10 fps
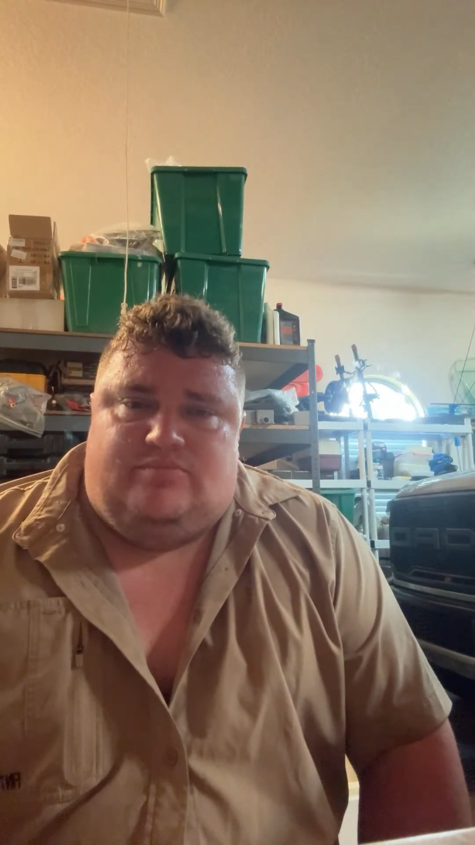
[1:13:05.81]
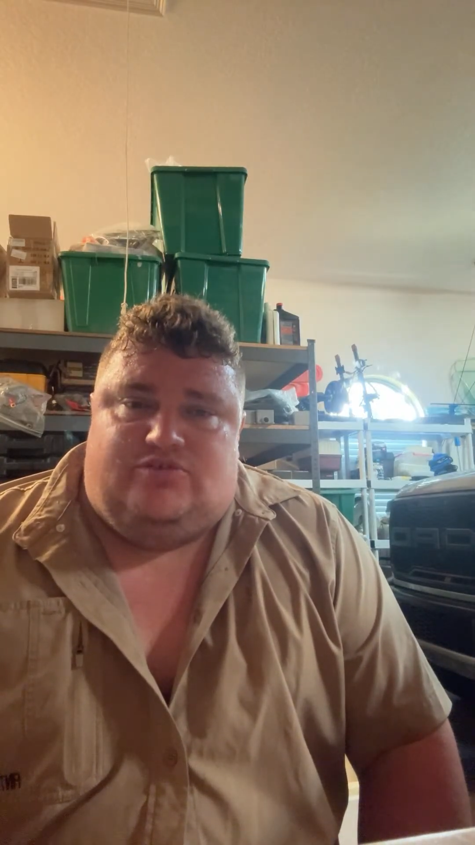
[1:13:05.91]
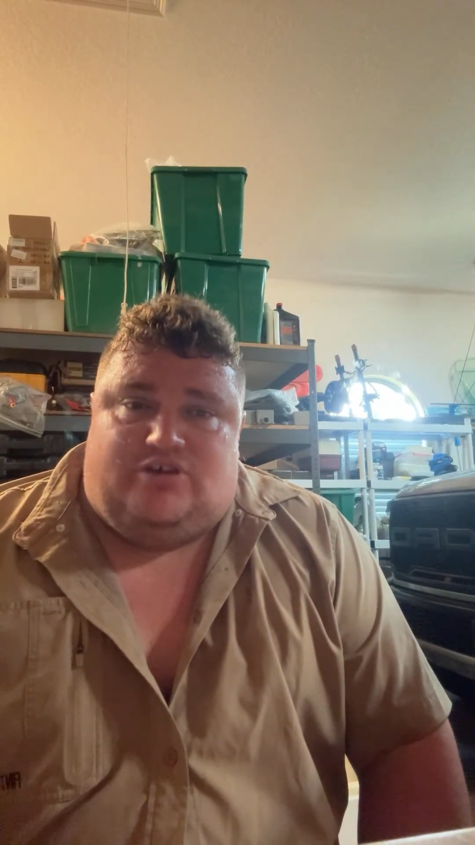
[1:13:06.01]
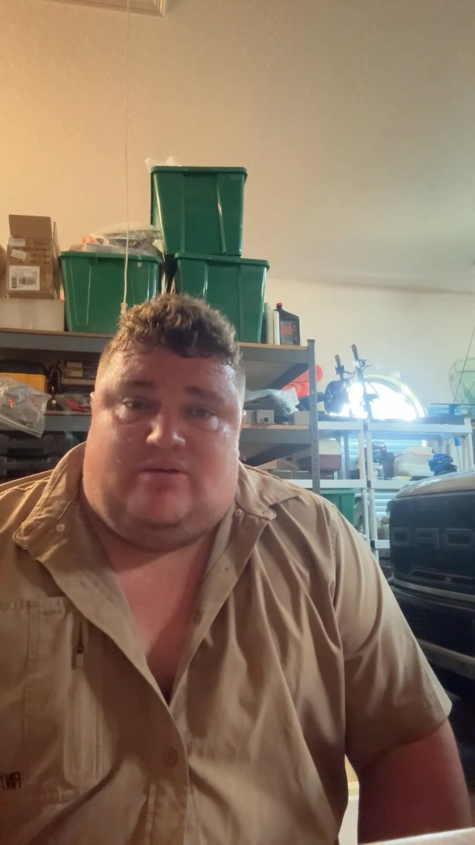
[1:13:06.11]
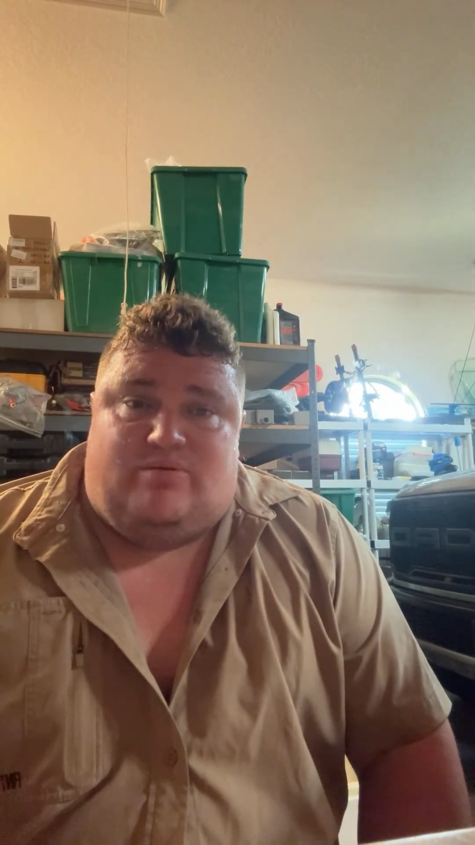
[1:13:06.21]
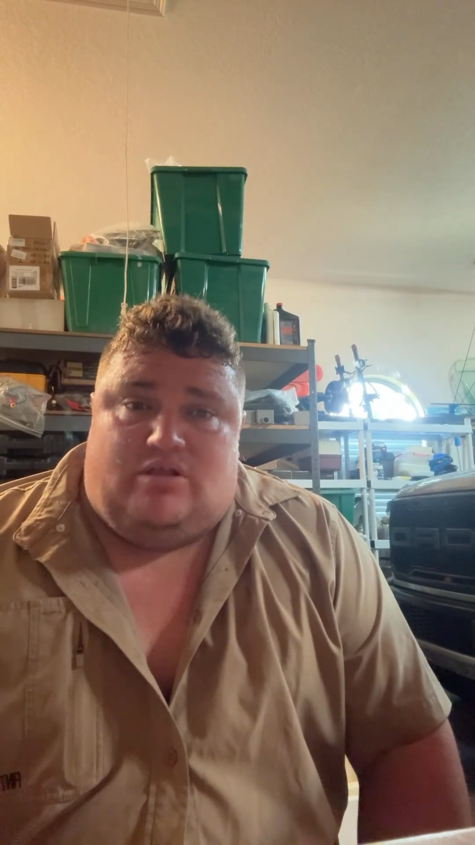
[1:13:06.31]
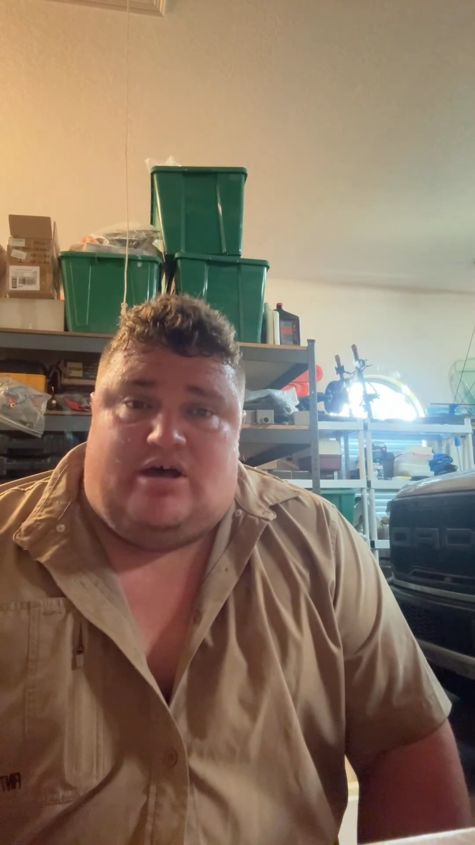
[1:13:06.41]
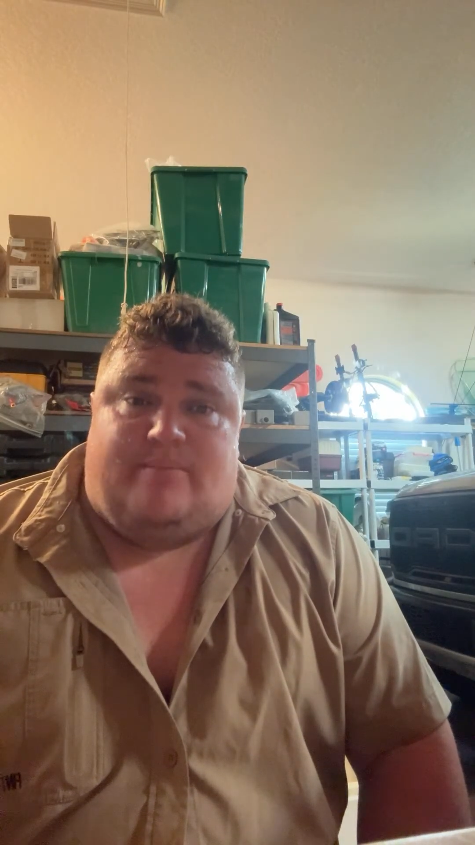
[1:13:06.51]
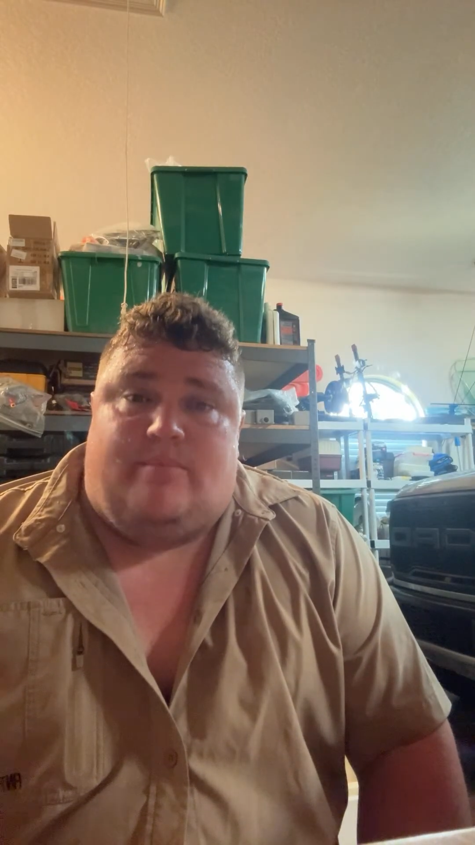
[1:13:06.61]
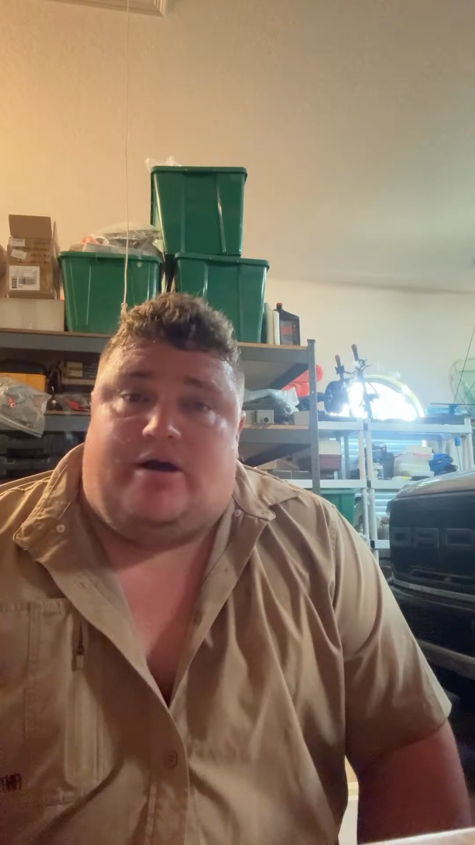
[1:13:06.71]
dump a lot
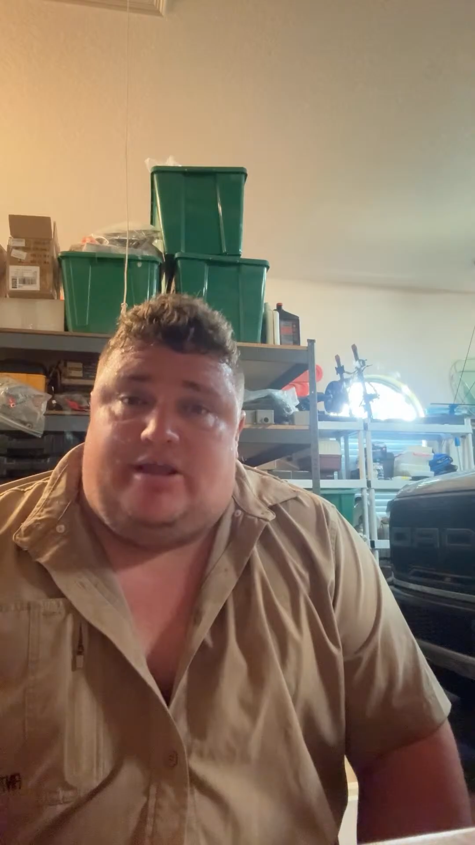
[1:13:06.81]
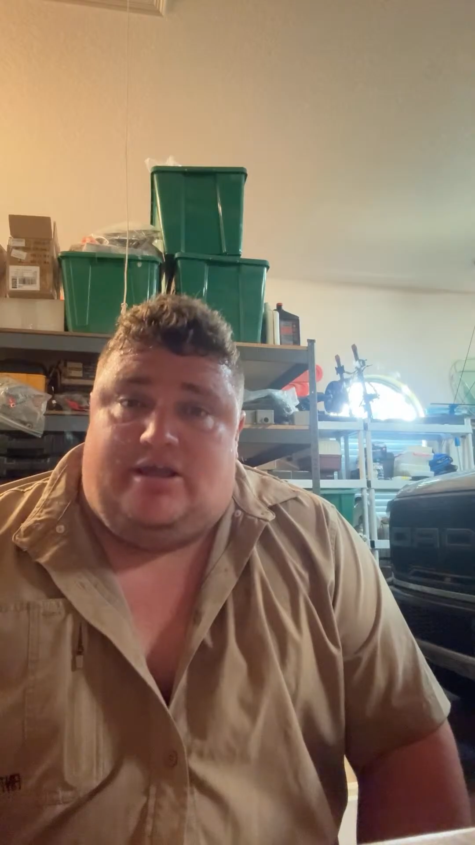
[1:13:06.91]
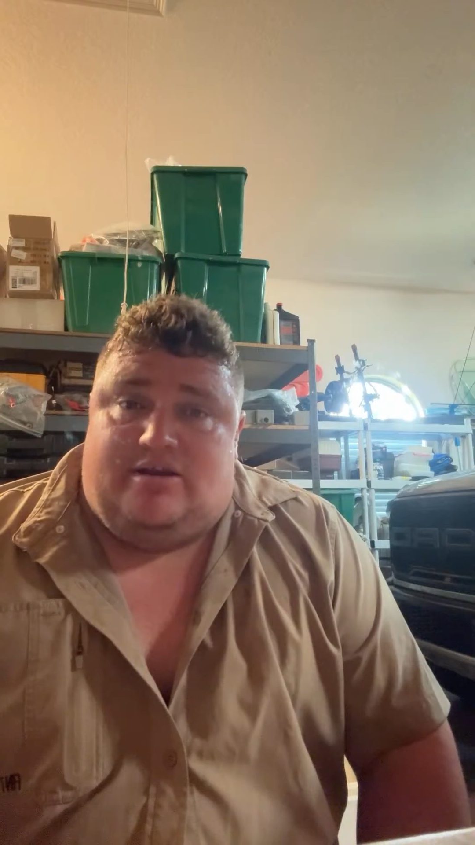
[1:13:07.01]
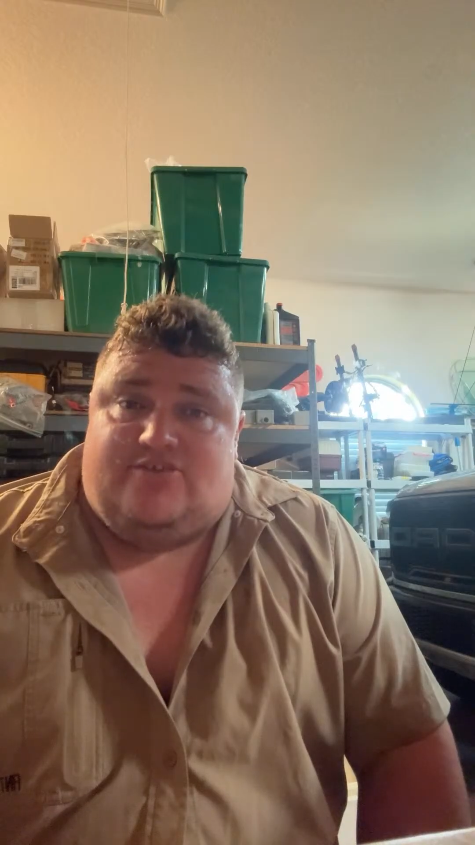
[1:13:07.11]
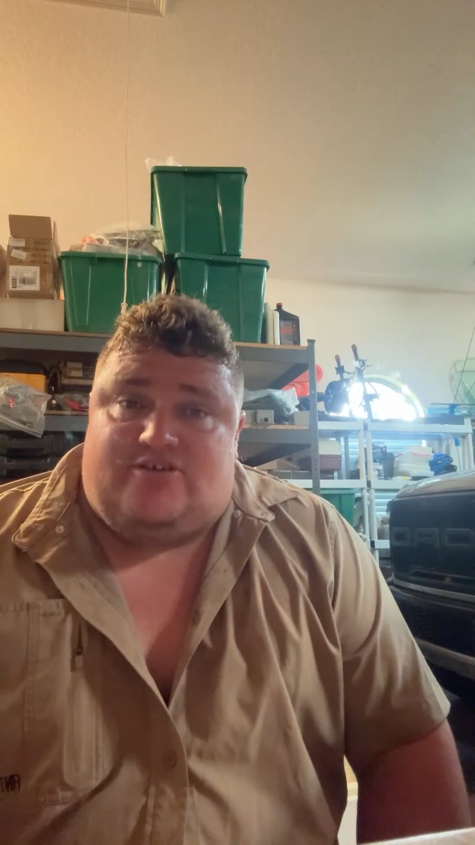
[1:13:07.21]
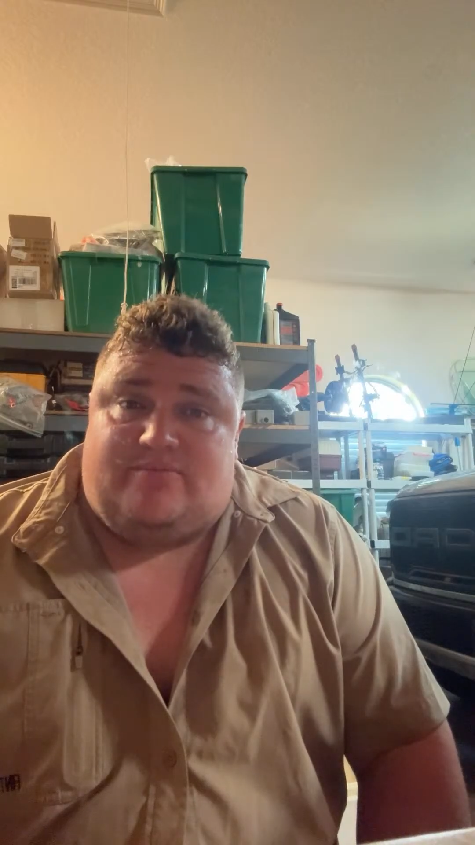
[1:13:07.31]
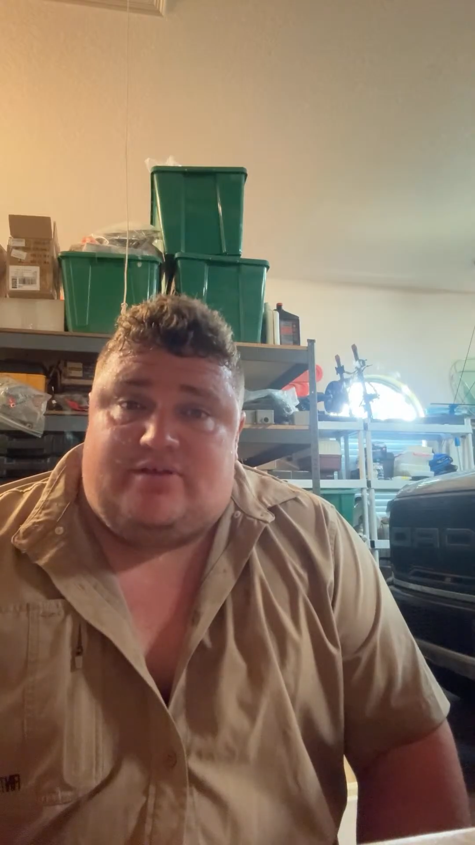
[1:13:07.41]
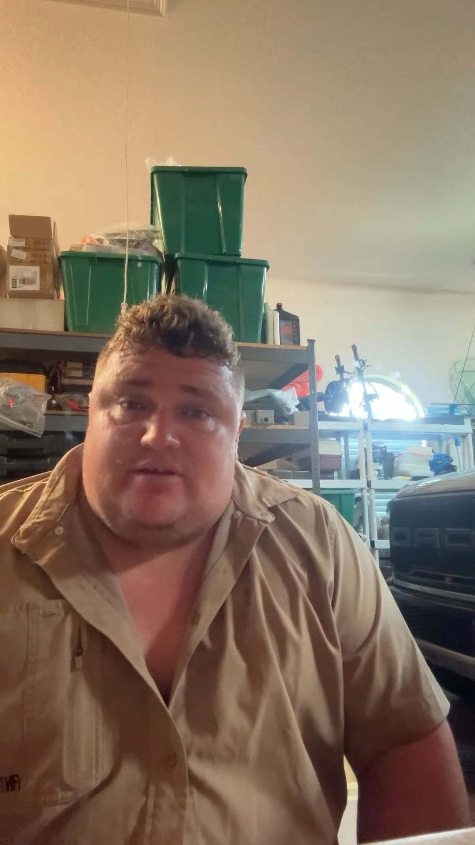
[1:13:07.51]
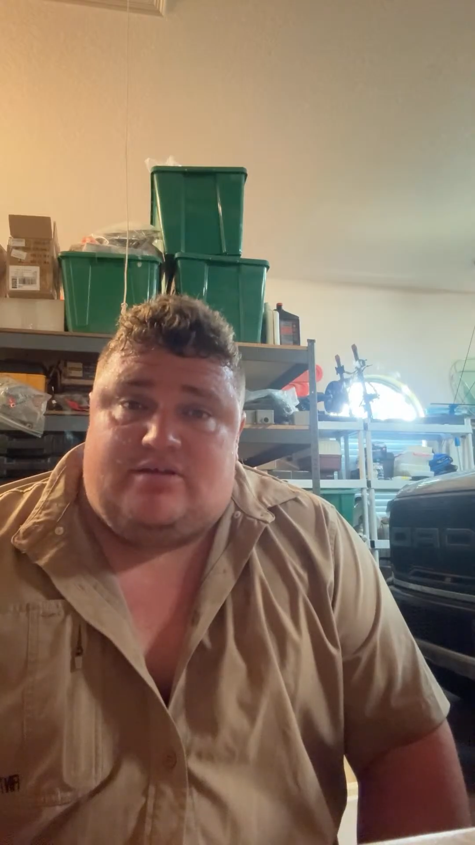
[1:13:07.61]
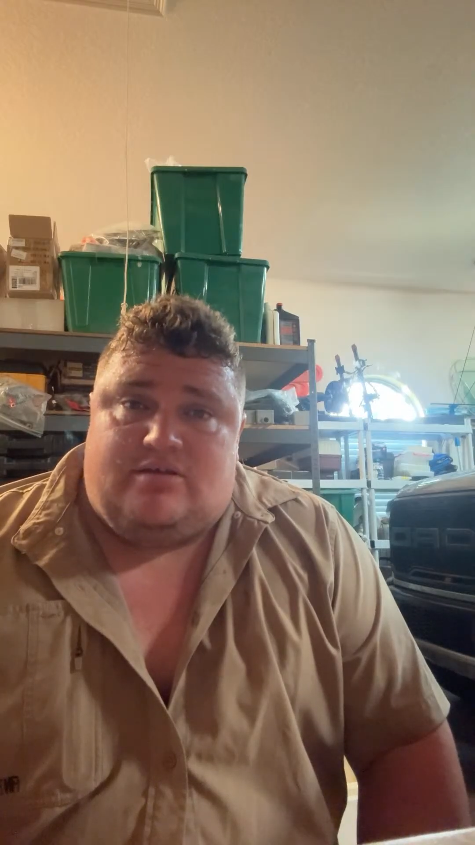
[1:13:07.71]
of money into
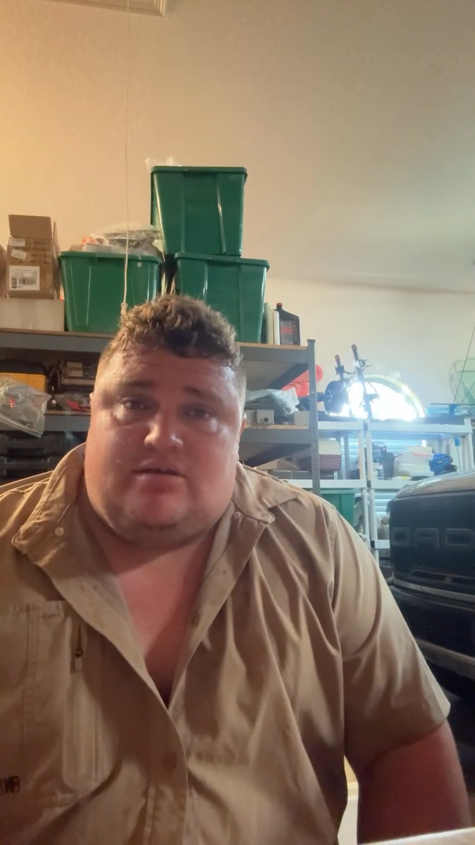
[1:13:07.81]
something,